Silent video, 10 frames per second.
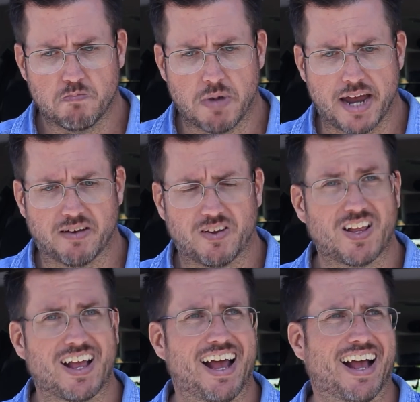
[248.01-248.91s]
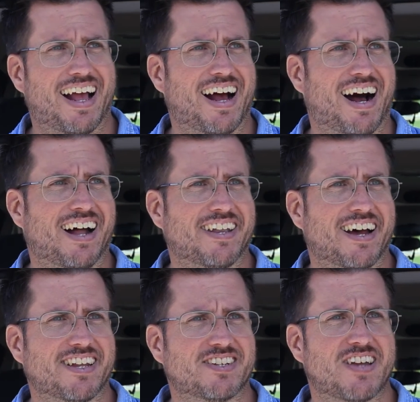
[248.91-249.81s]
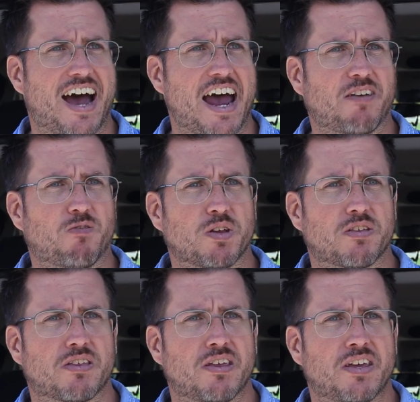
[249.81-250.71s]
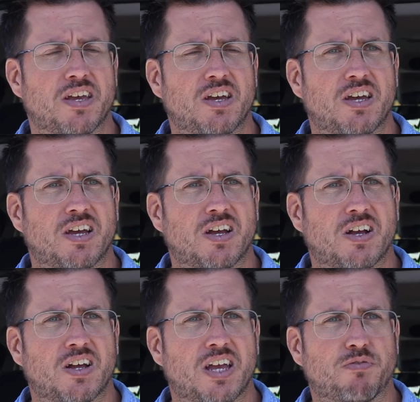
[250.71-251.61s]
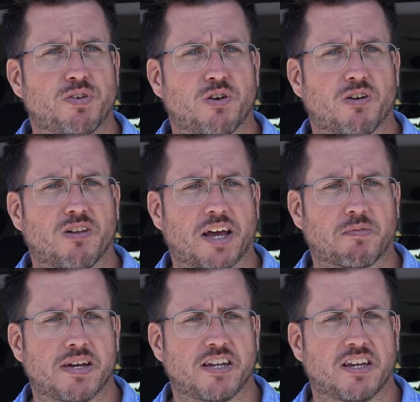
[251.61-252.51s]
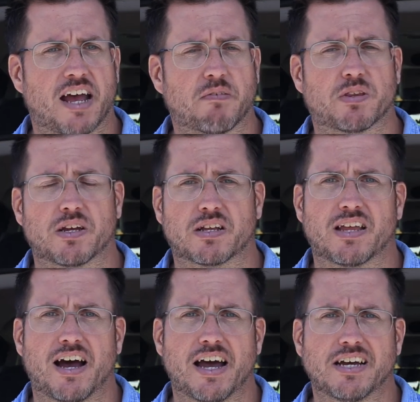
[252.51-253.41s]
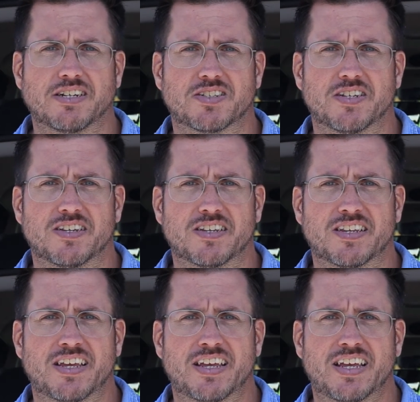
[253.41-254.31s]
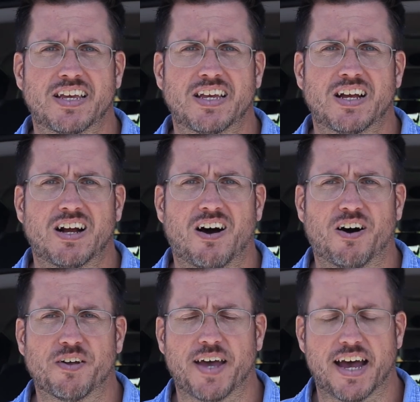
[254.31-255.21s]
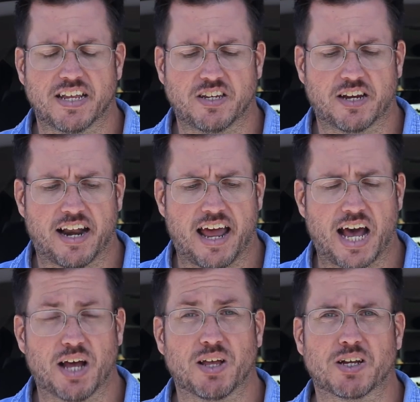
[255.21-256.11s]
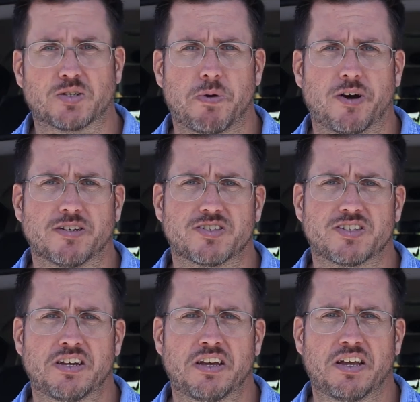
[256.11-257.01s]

But on the other side, if you're like me and you have thick thighs and all that, you're going to experience